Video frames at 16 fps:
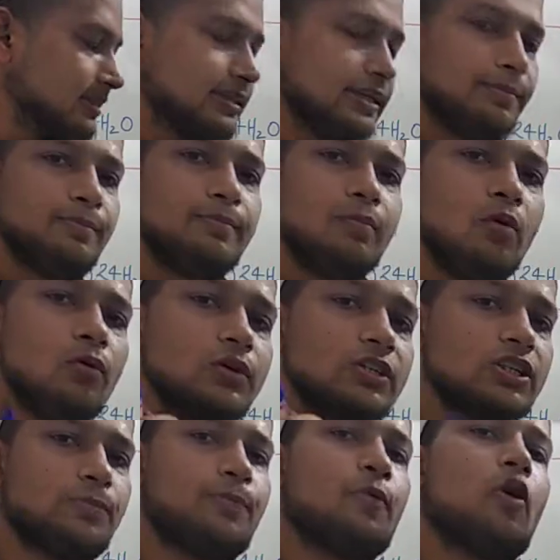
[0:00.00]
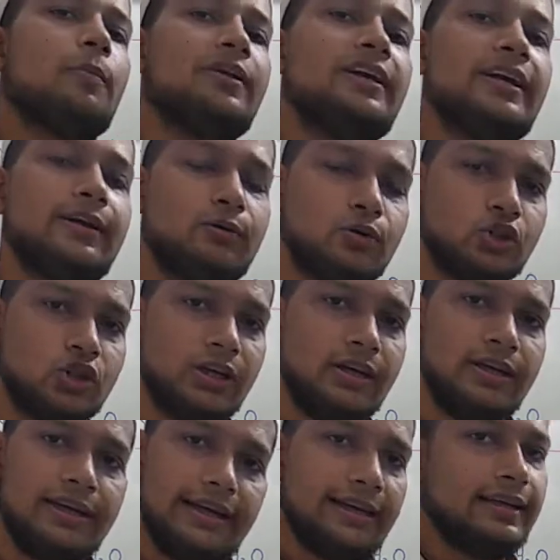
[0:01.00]
the most prominent
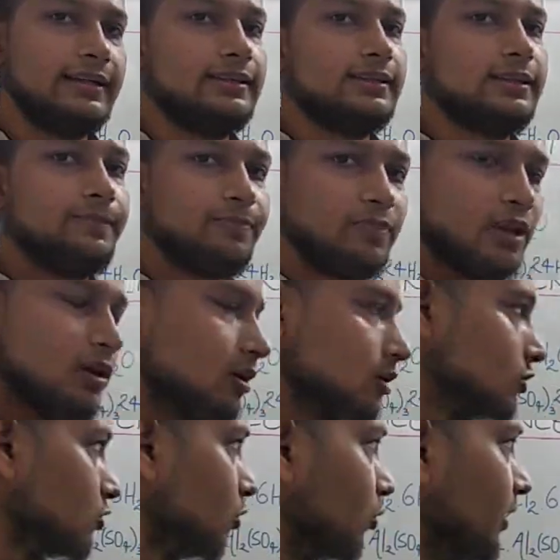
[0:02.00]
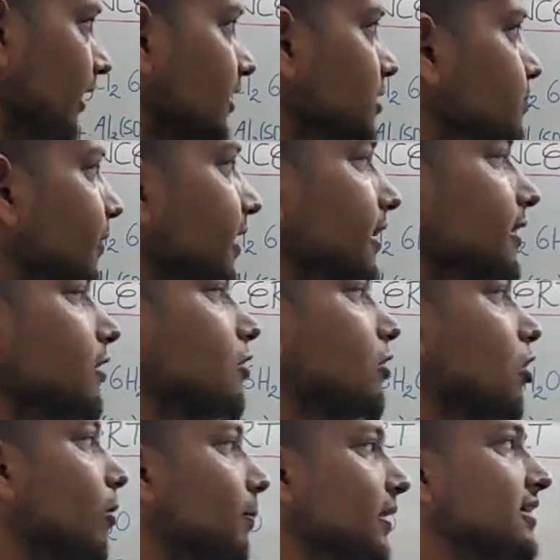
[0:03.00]
question in it. So let us begin
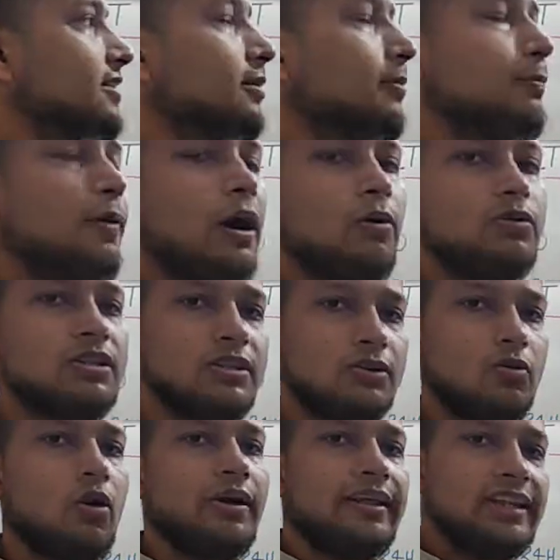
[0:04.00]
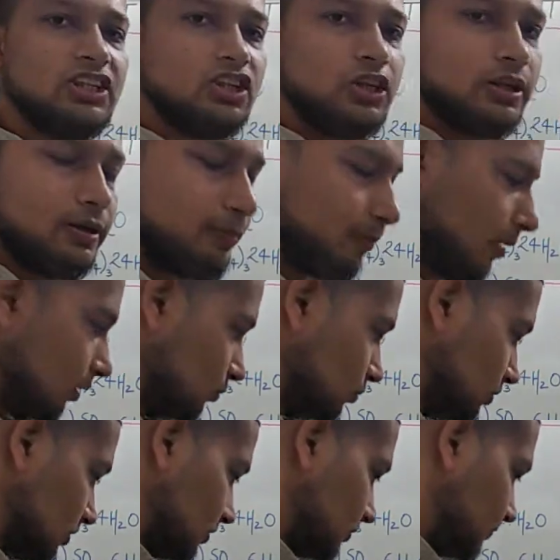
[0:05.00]
complex compounds, coordination
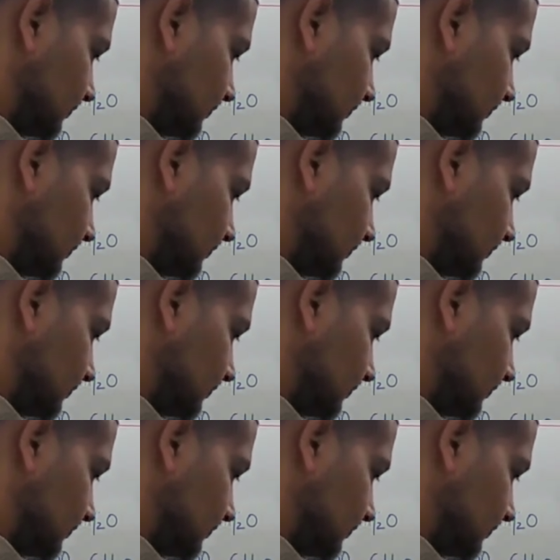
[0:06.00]
compounds.